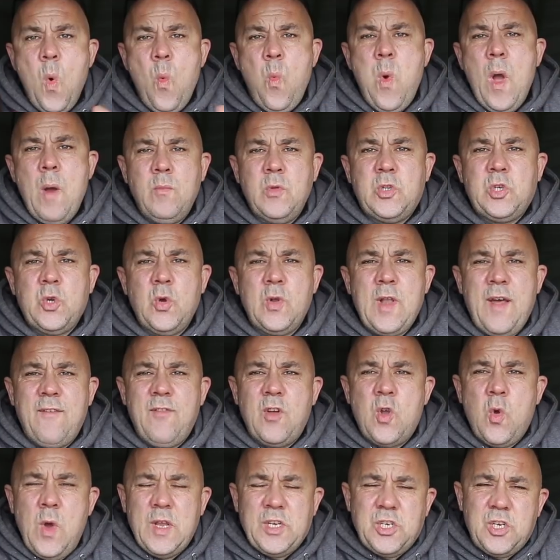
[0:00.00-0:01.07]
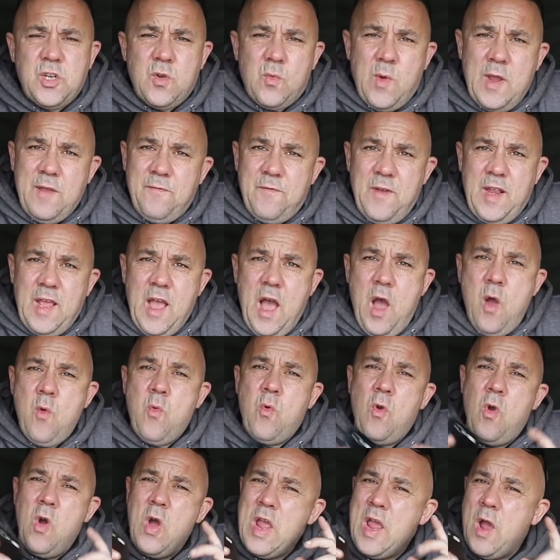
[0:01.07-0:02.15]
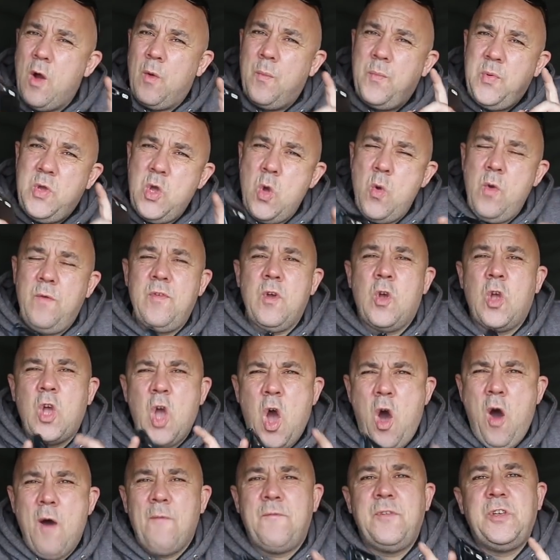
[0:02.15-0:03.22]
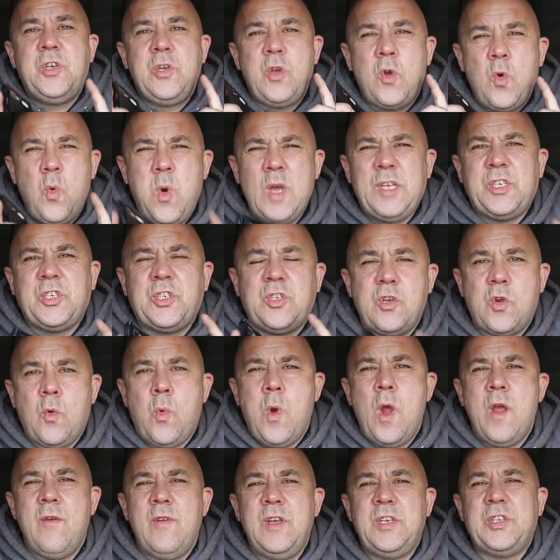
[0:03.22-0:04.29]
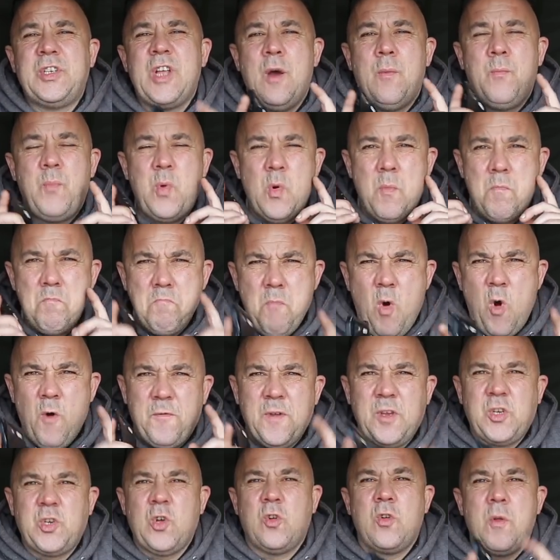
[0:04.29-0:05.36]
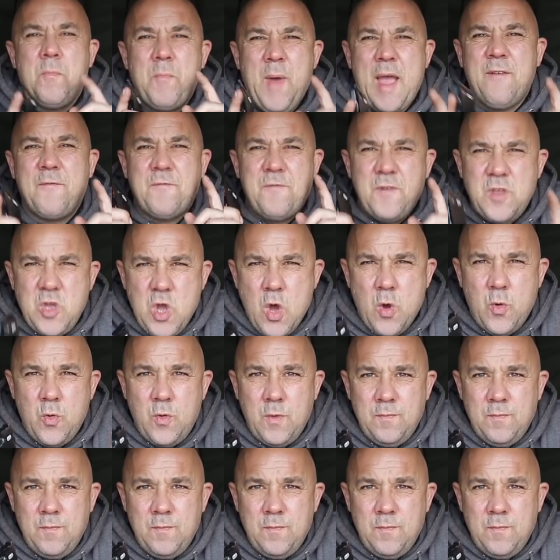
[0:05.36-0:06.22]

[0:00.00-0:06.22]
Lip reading: Welcome to another Question of the Week video where I help you with your carp fishing questions and queries to help put more fish on the bank for you.